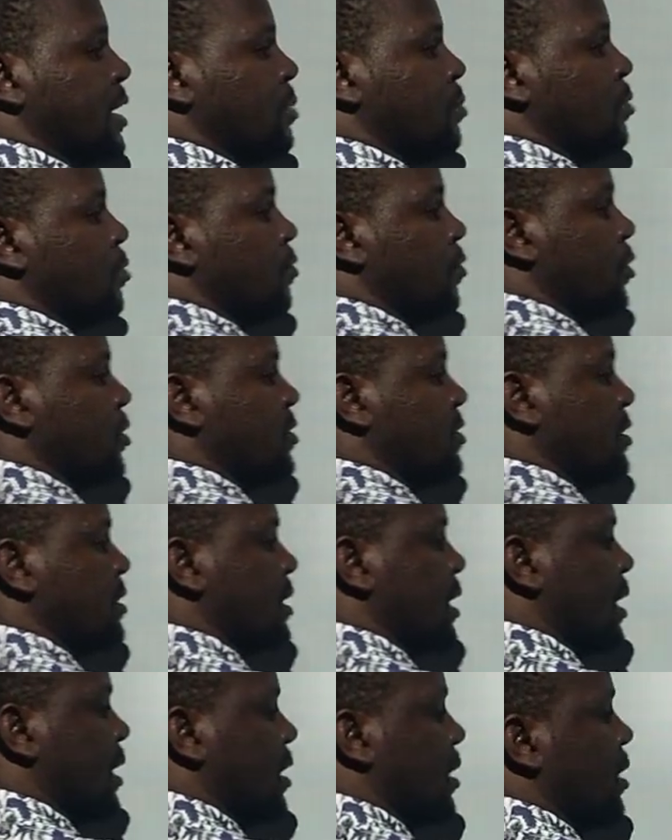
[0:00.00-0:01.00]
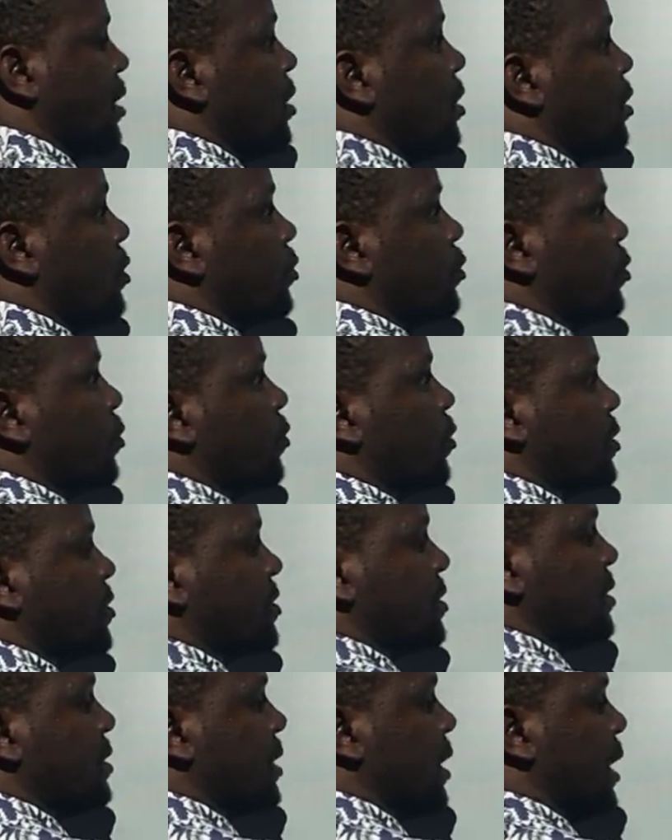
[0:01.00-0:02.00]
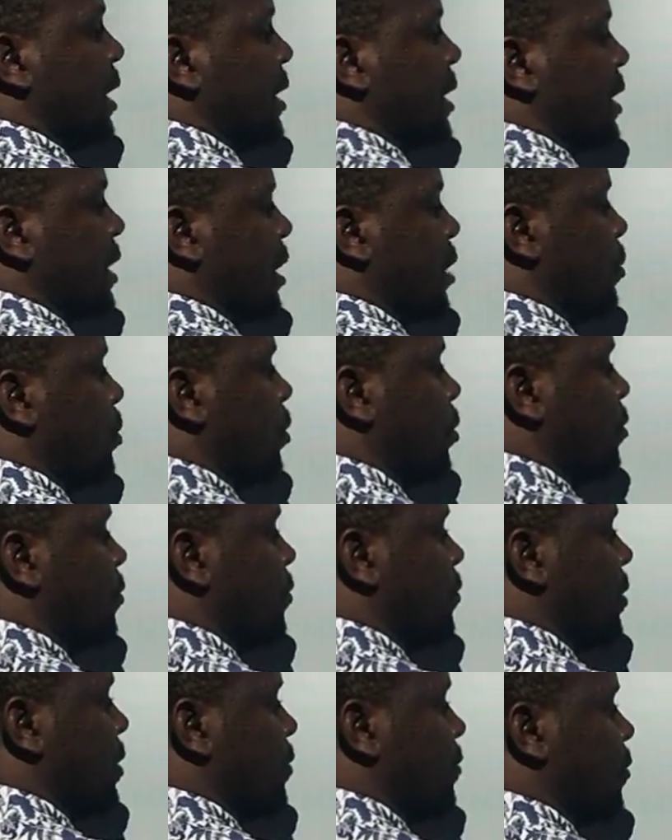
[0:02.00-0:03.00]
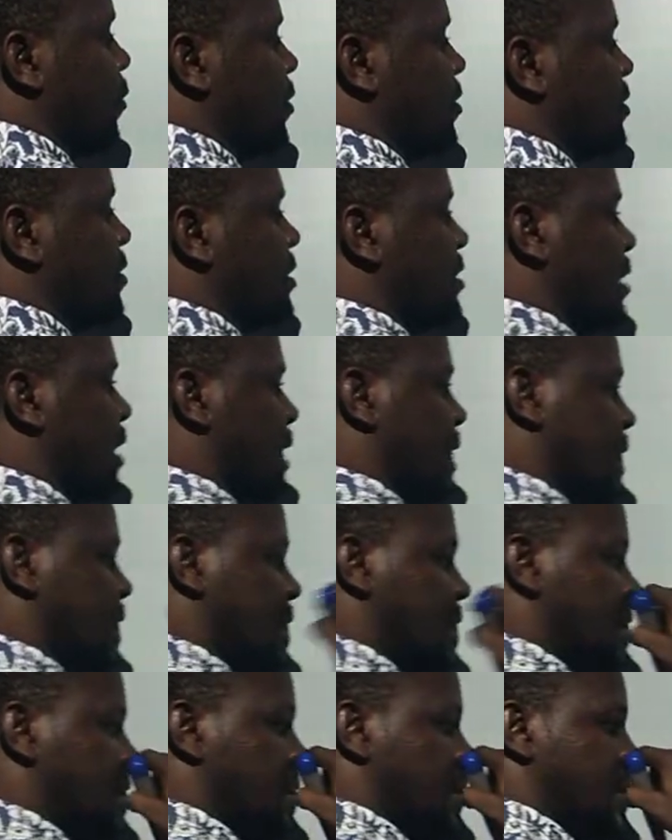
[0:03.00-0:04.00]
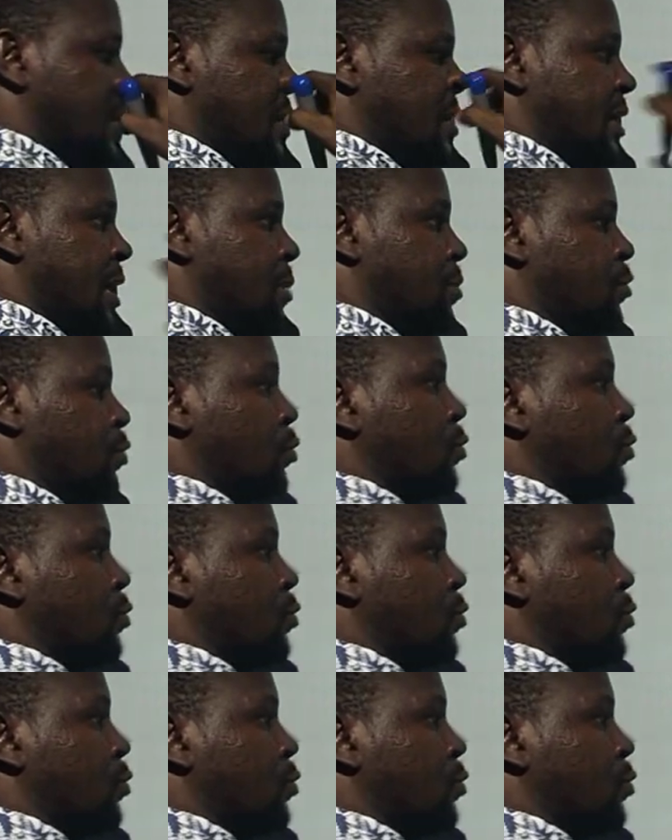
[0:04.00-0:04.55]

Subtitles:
carbon, 49. So 49 carbon, 49 times